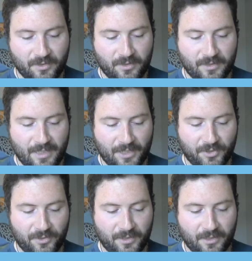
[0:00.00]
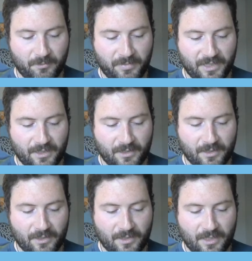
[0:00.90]
is actually a bit
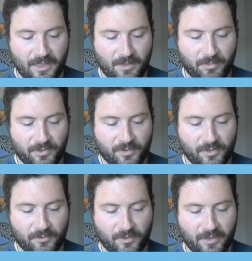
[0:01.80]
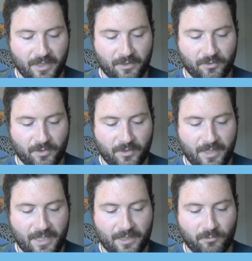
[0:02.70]
up, so go ahead and draw
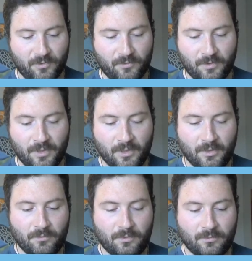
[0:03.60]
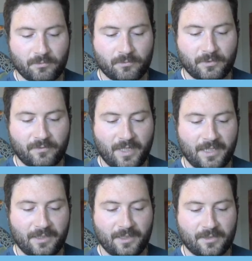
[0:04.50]
that, and then we'll
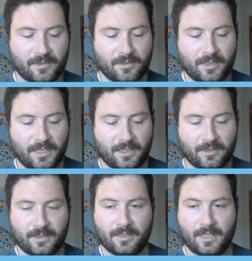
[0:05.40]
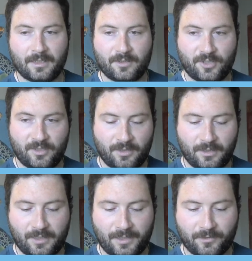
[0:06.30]
refine this connection
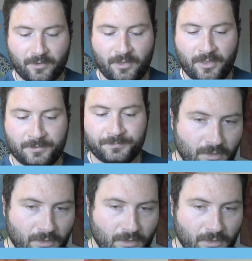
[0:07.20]
later on.